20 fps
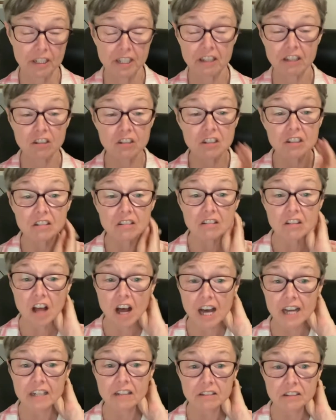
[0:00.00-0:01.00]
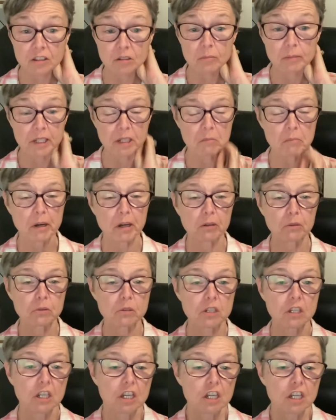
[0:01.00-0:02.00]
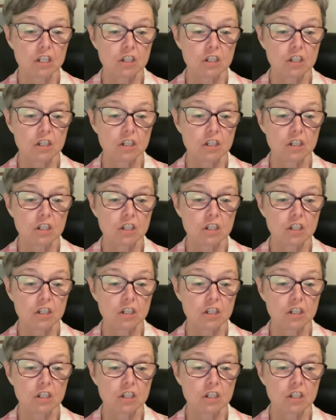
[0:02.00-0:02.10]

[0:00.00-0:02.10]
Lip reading: Like there's a lot of little bitty bones.